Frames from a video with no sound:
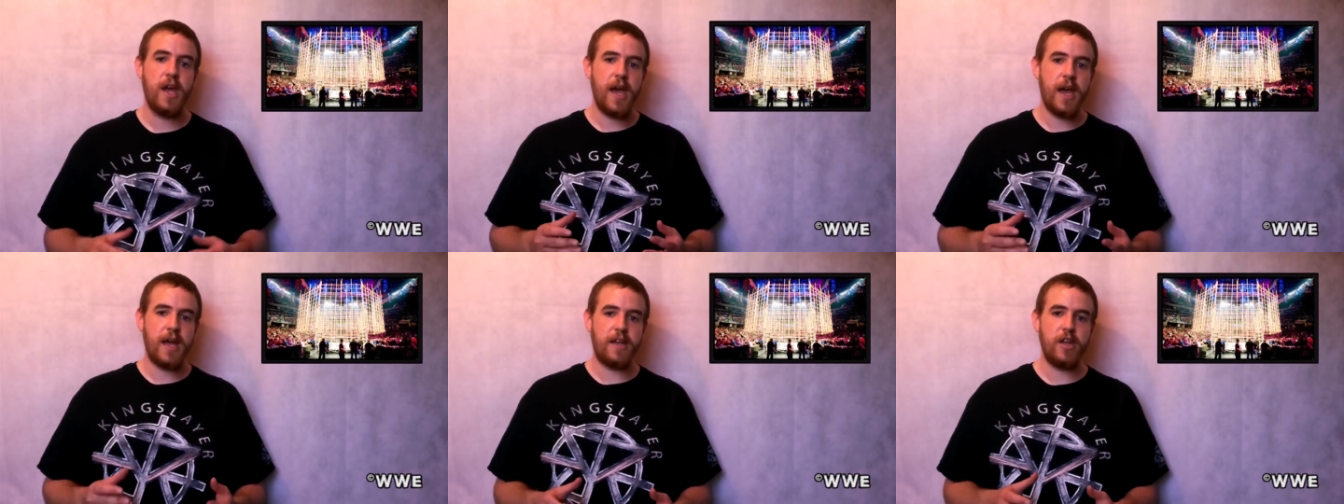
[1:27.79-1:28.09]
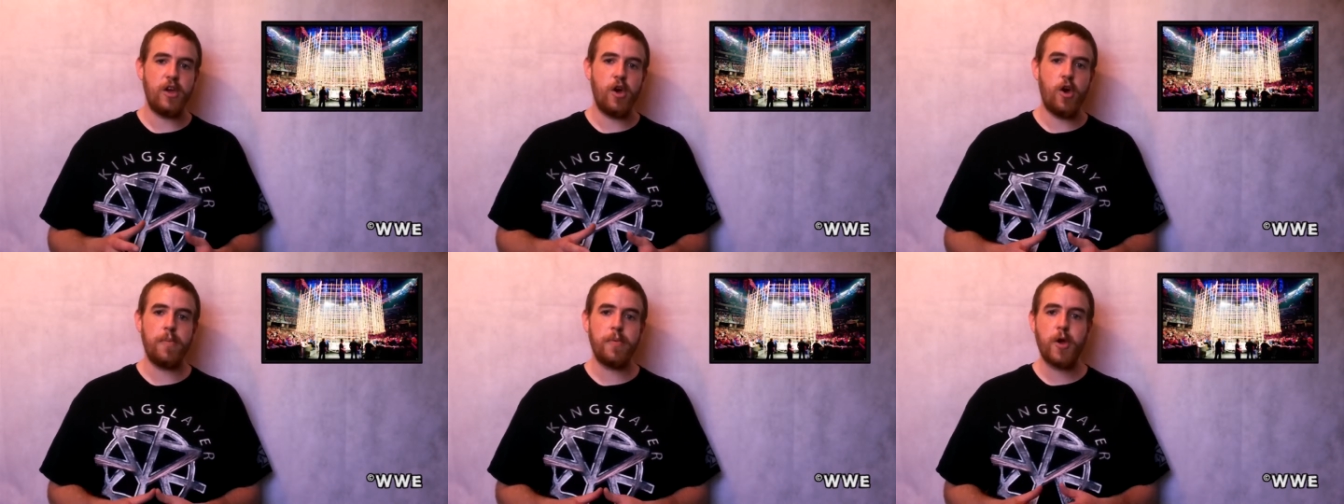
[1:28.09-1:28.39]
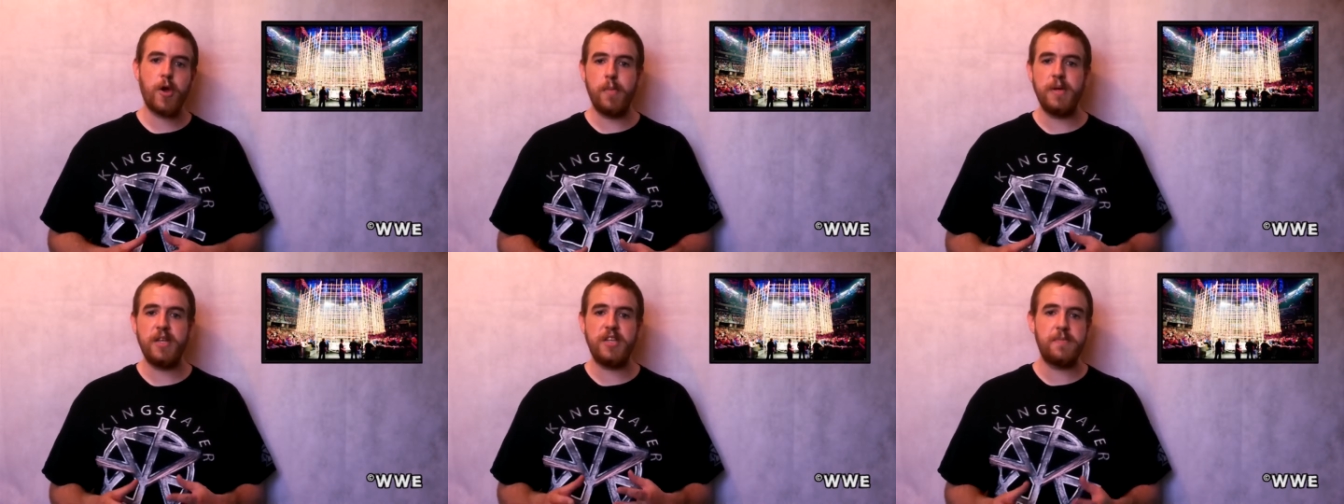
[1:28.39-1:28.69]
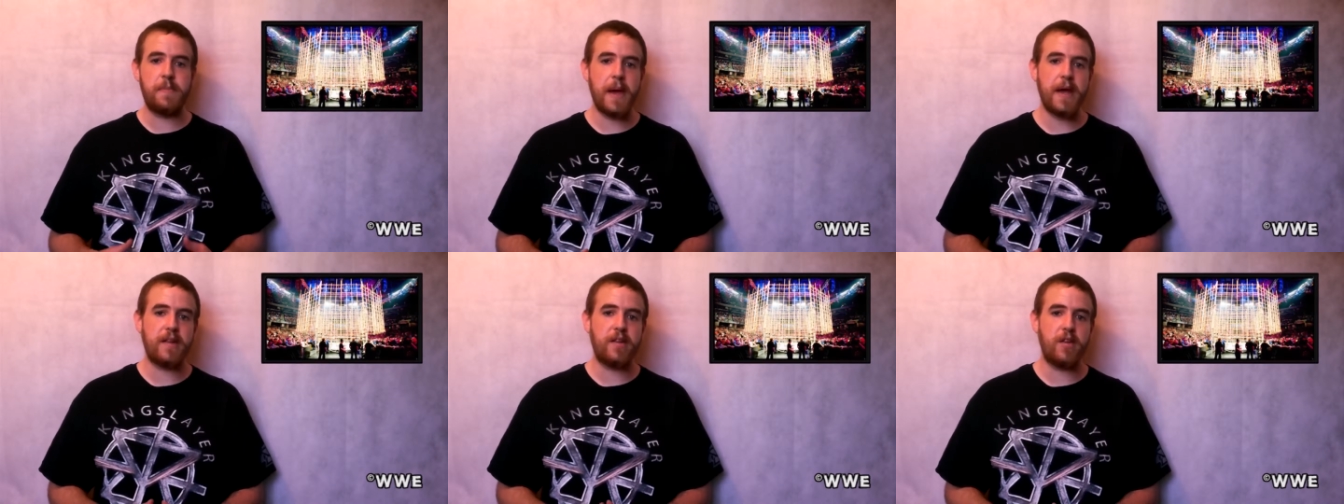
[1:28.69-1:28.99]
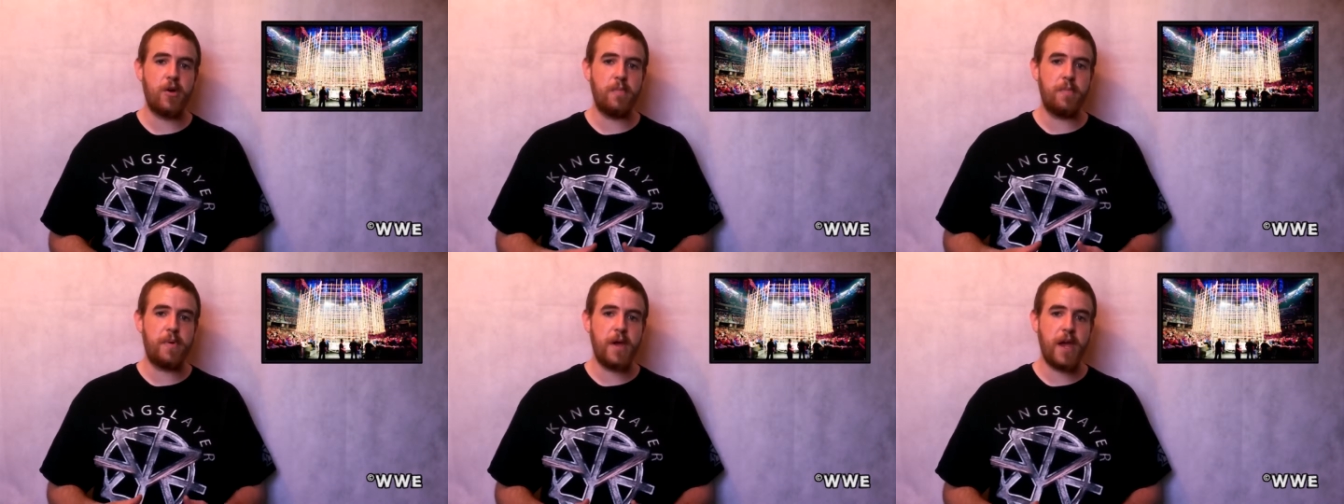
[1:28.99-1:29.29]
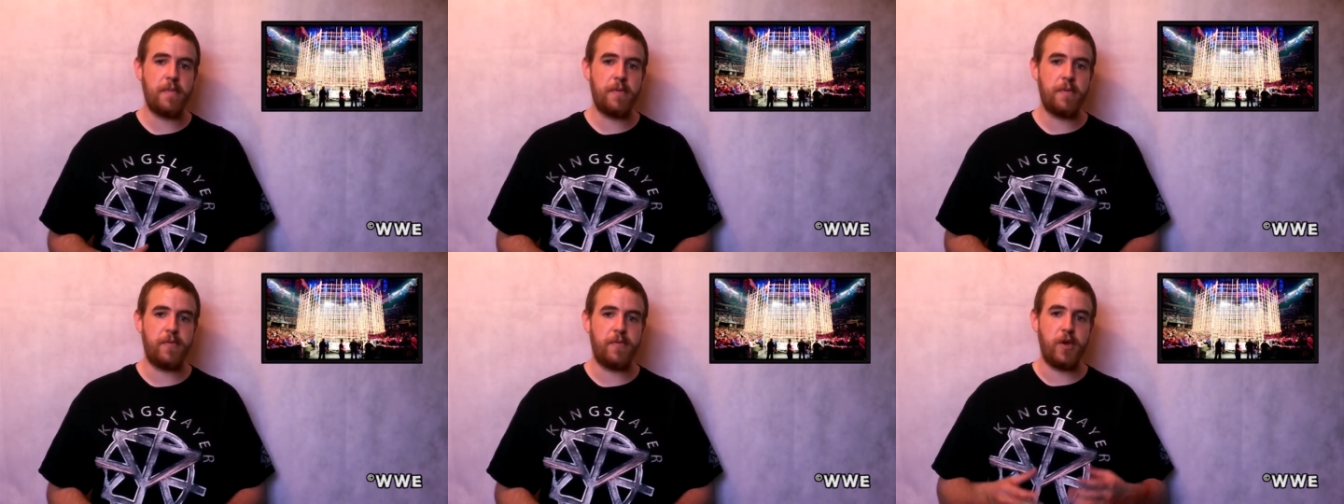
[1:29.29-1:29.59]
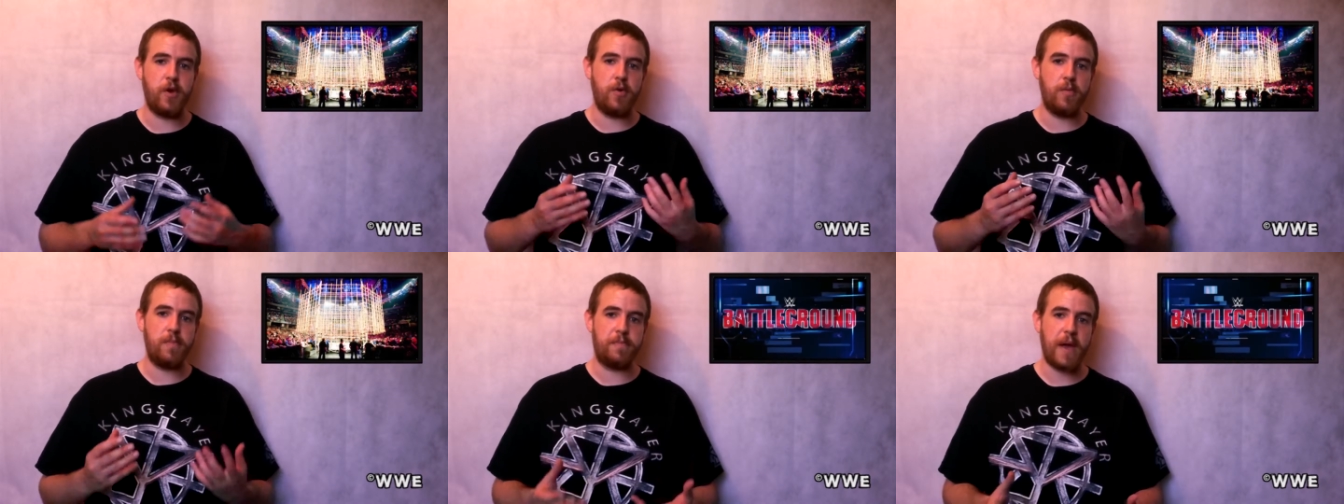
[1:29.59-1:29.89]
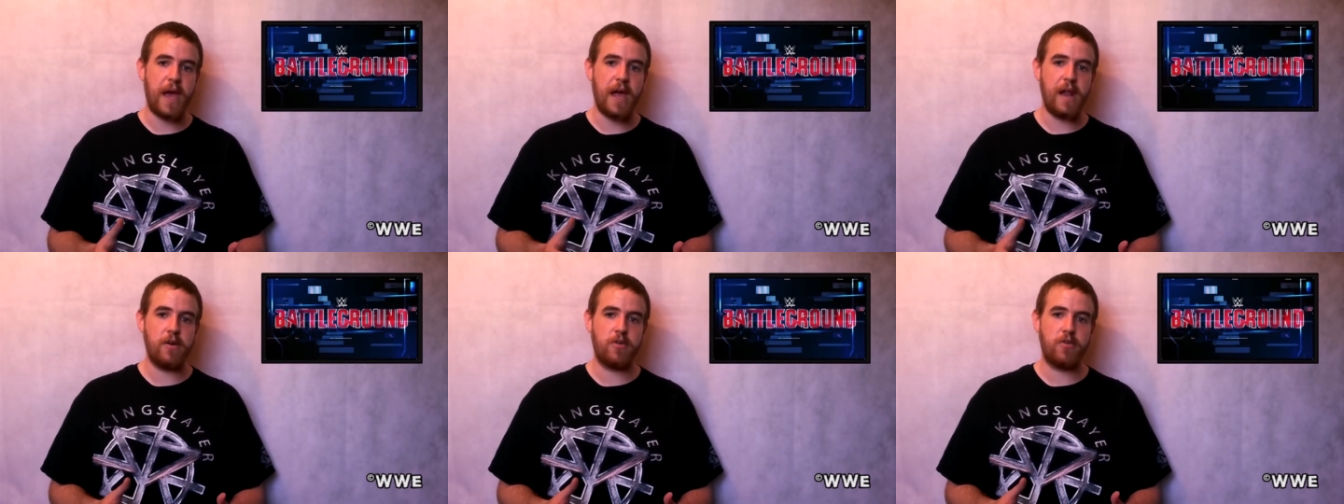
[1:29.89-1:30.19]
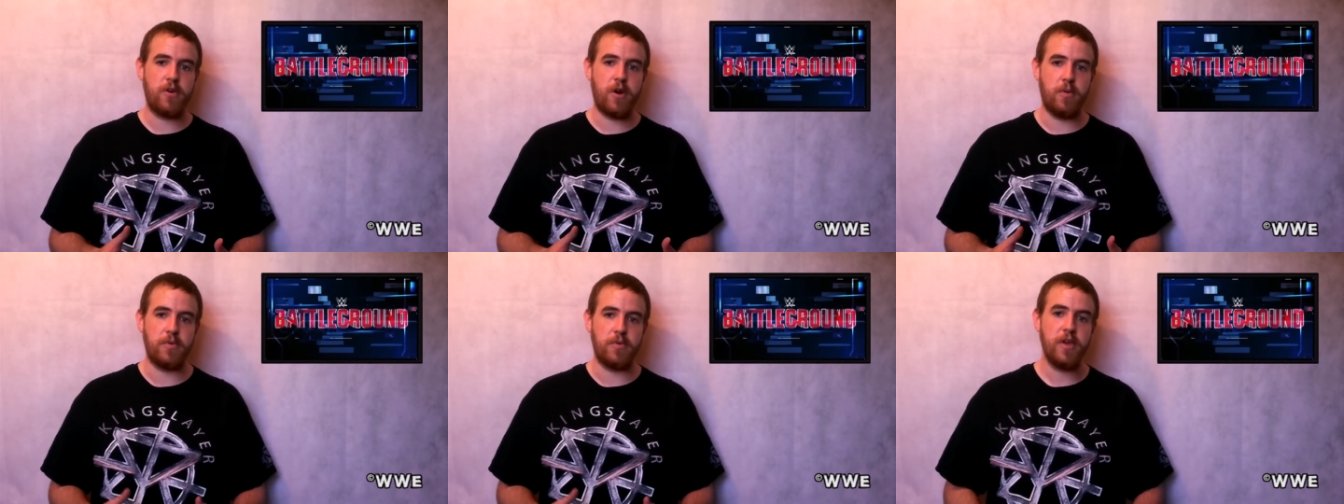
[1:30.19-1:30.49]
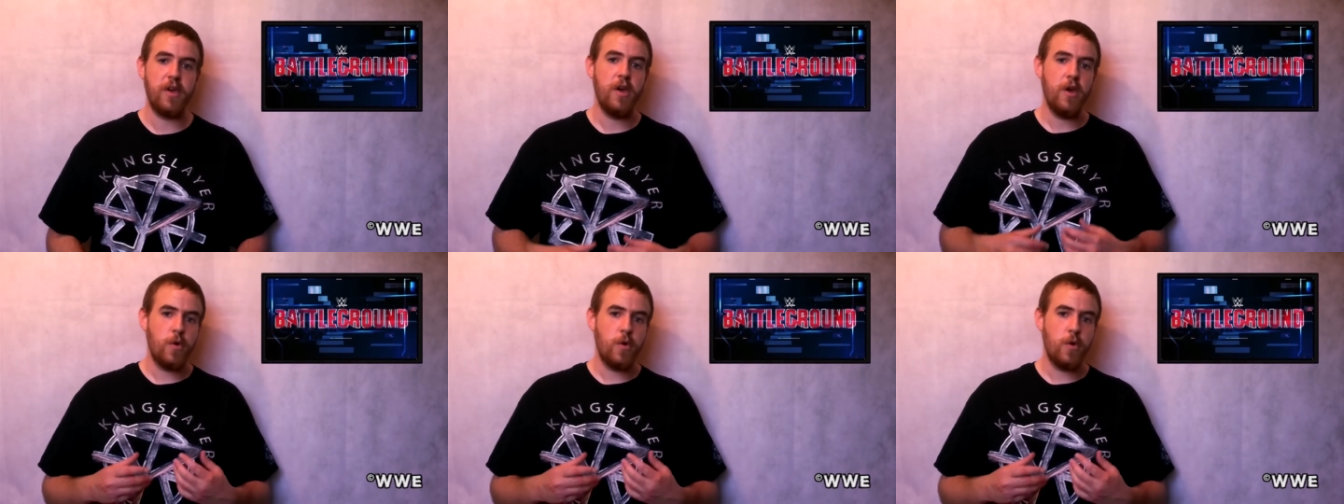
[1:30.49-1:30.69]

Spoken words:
at the upcoming SmackDown pay-per-view Battlegrounds,